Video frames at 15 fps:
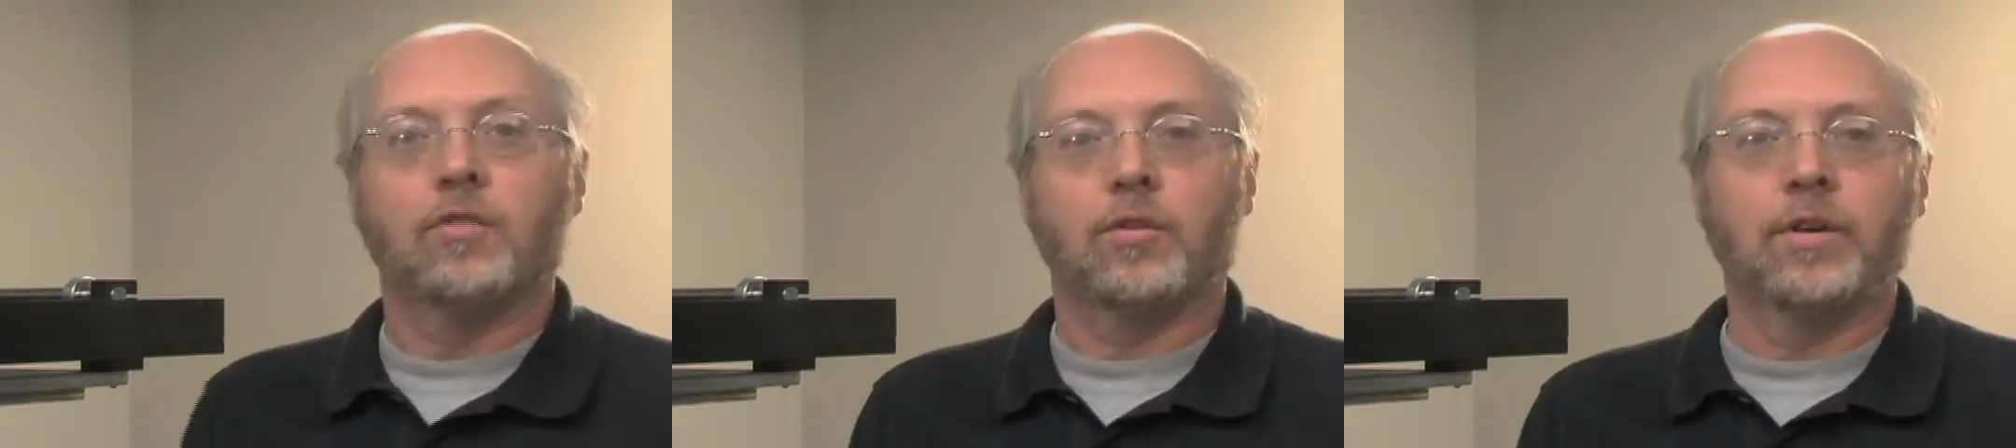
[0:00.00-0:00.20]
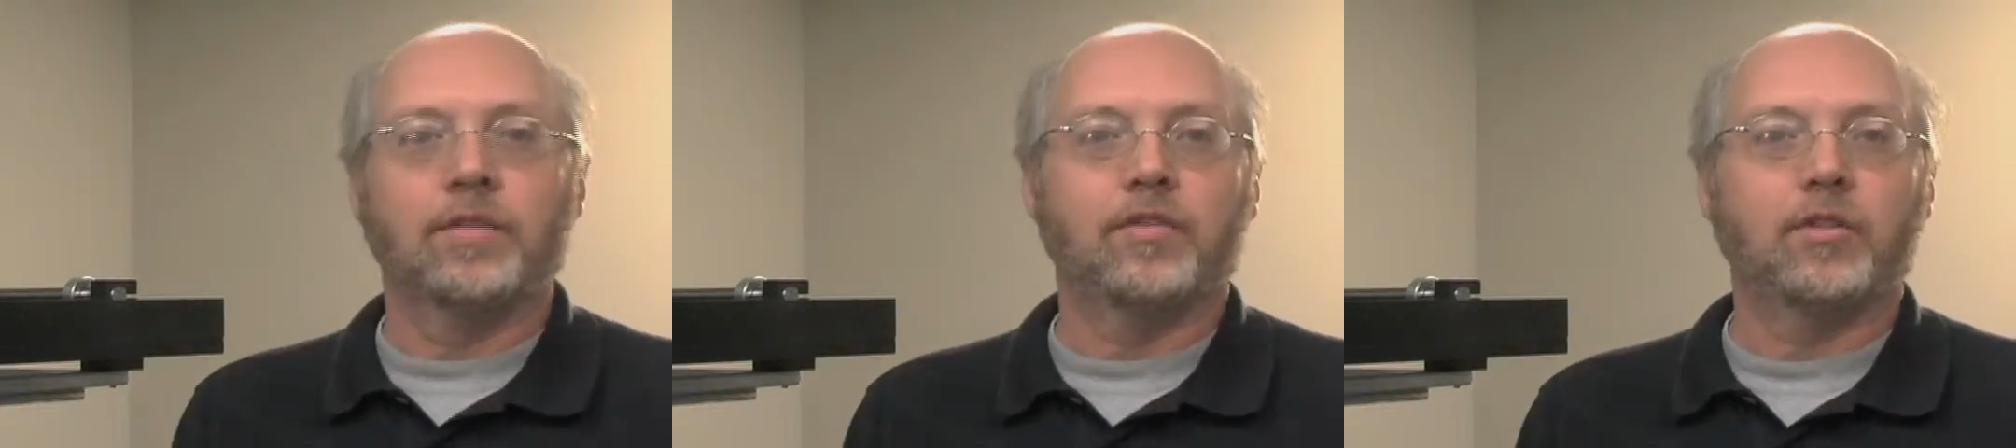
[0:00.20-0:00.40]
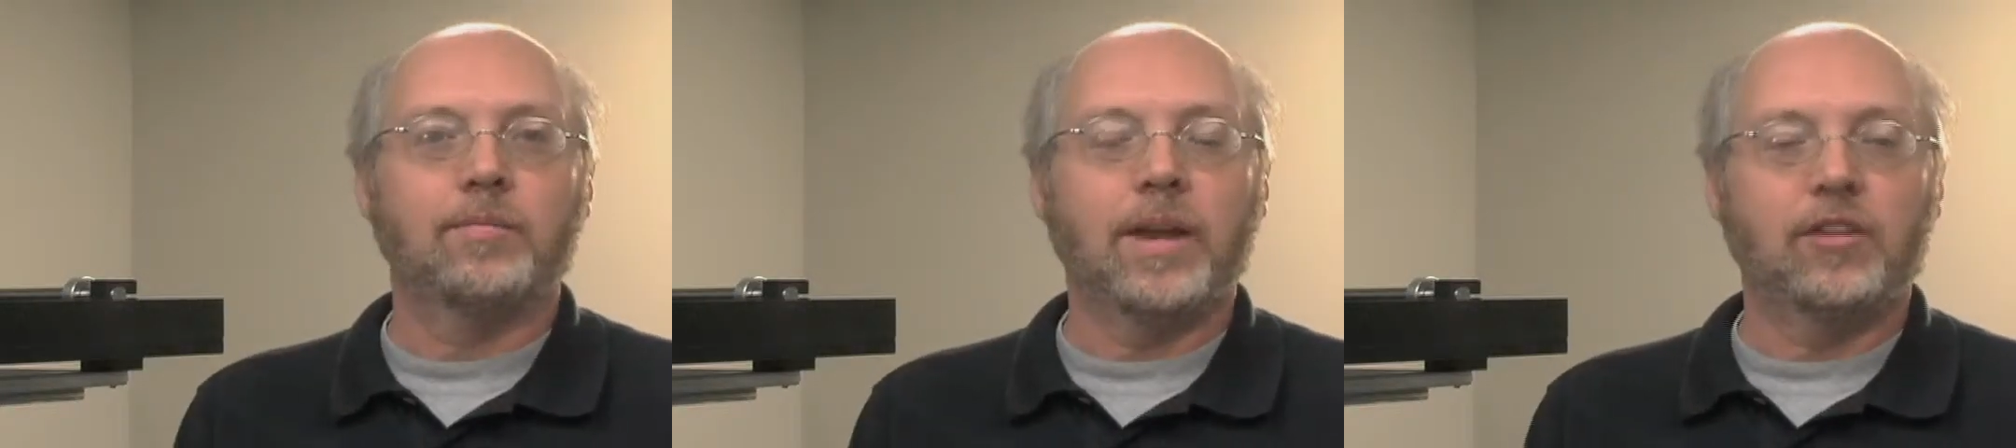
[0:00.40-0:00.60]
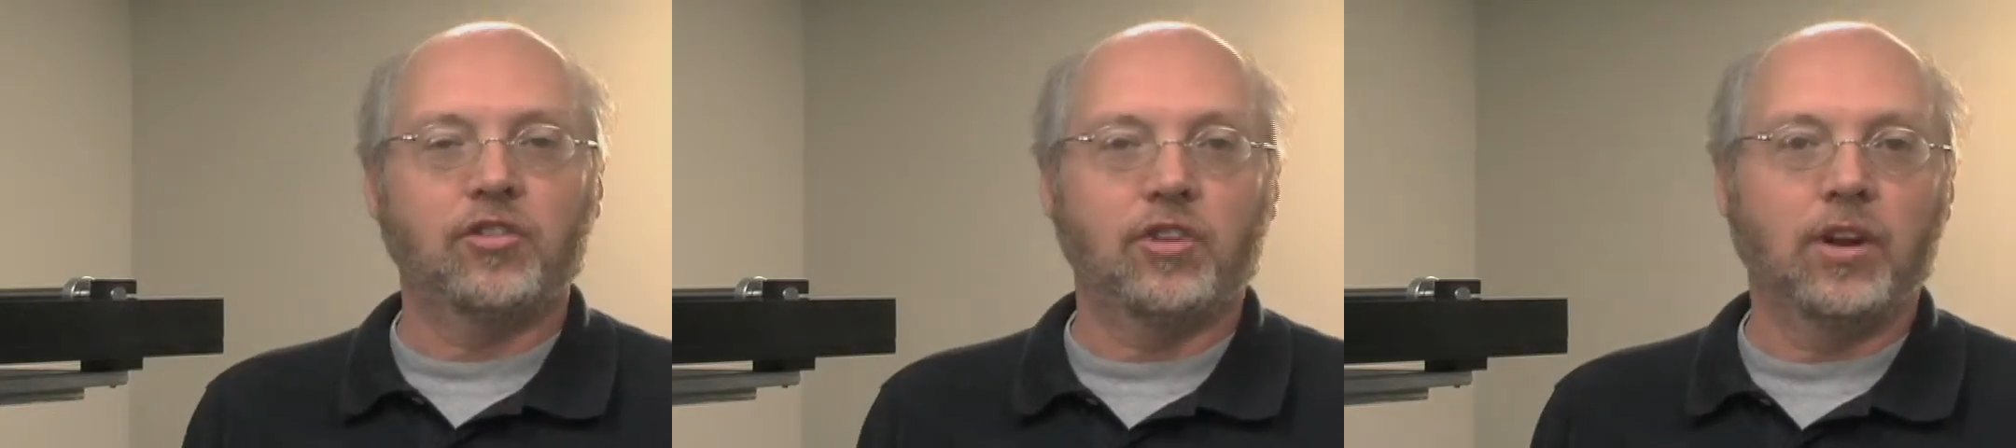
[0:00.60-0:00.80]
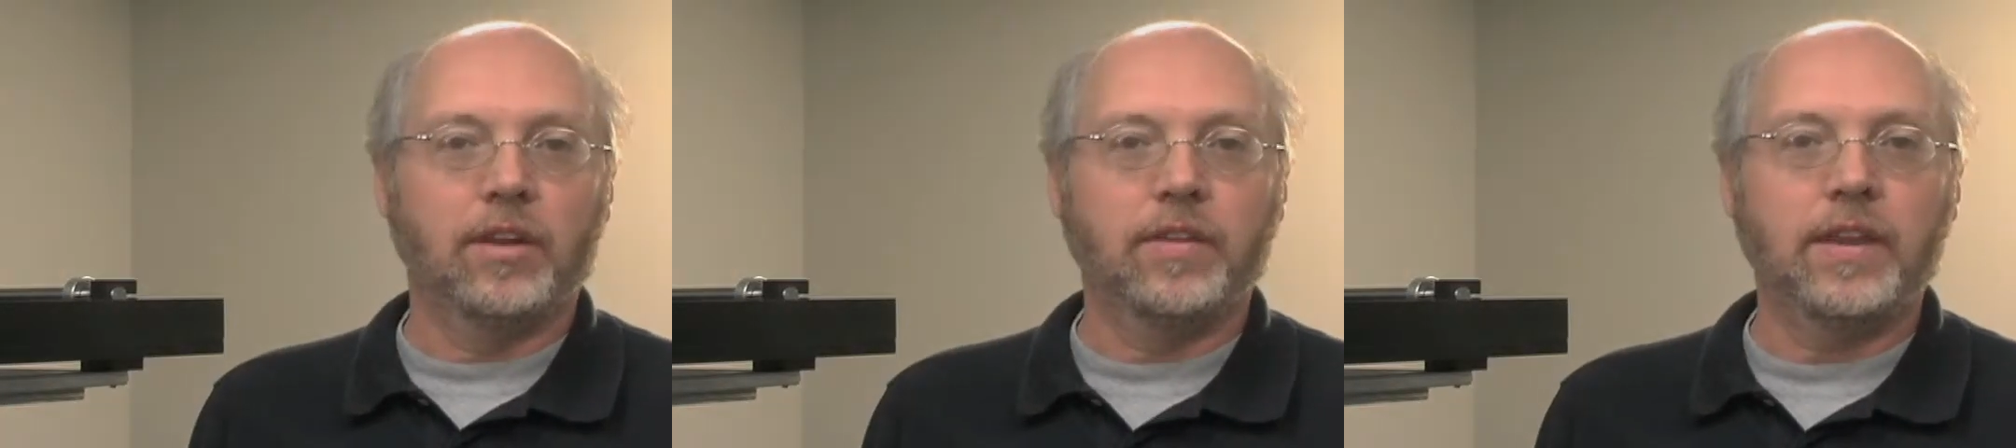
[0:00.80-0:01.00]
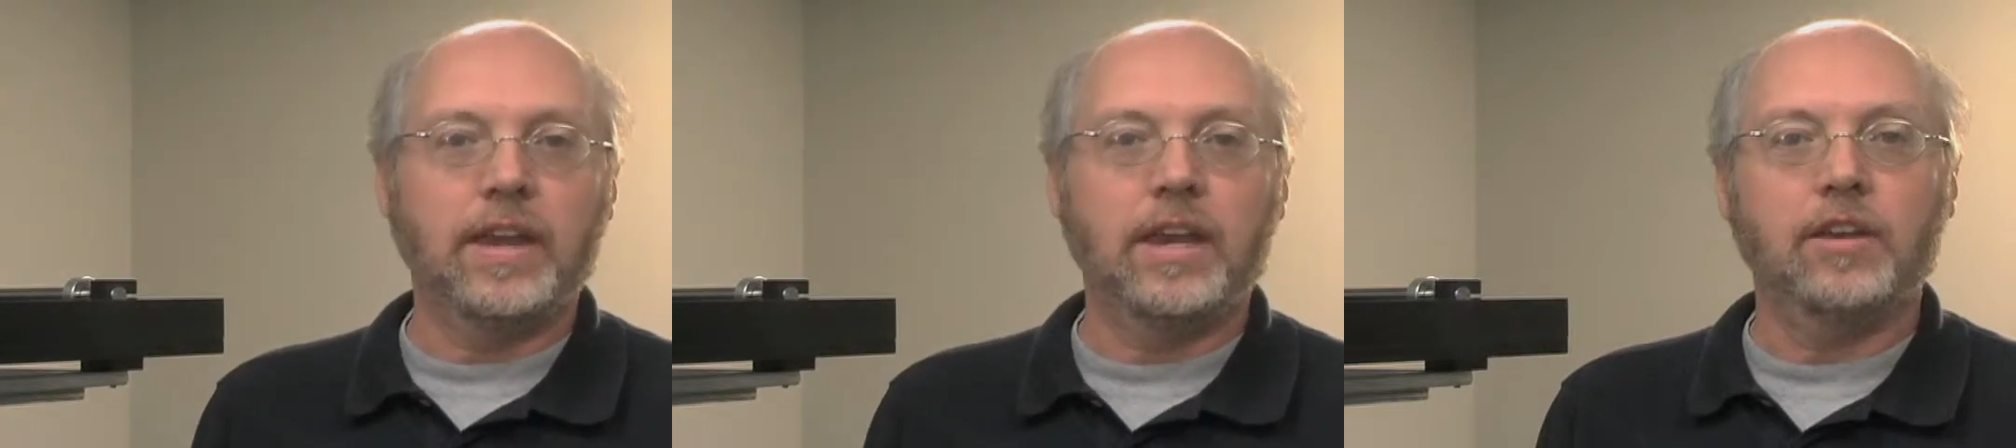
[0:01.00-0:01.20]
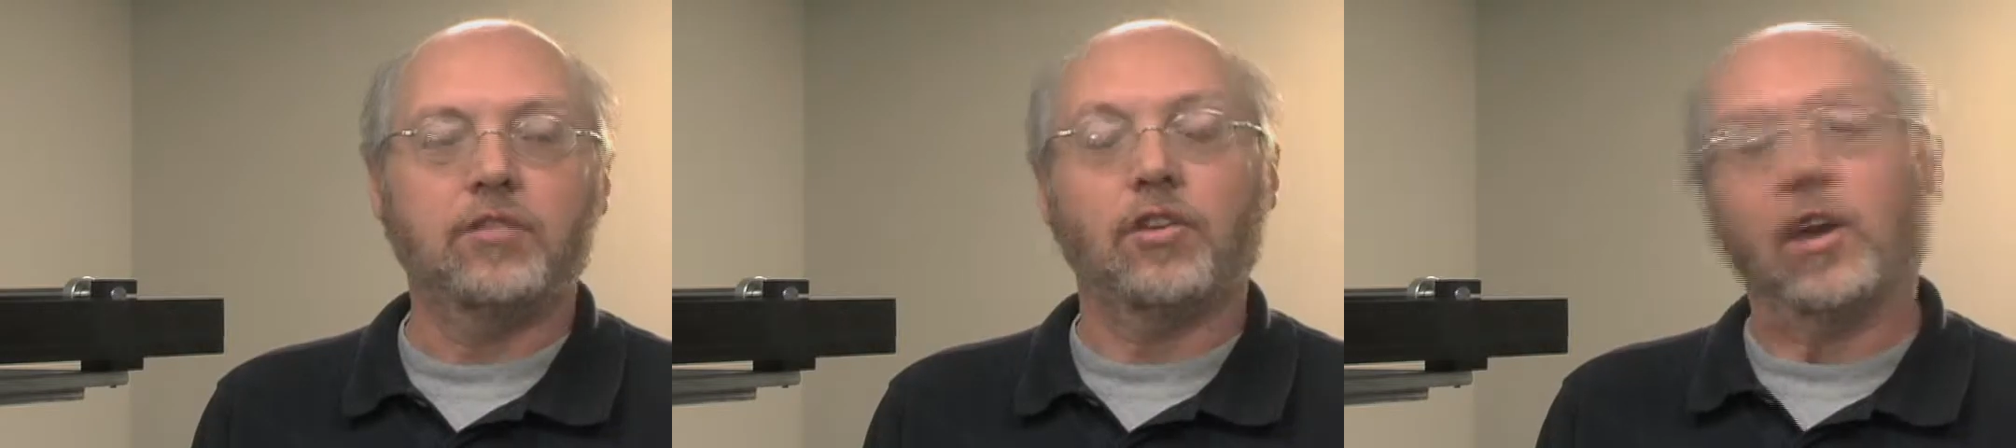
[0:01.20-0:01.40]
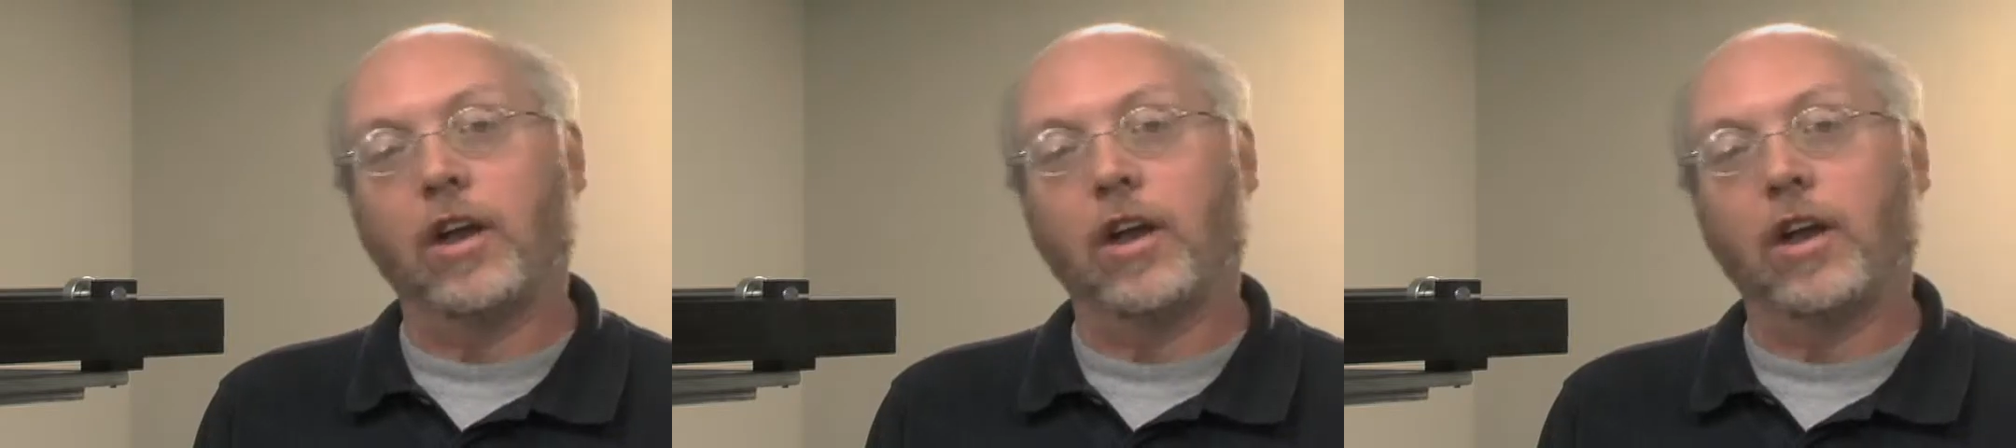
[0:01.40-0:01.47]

For information on these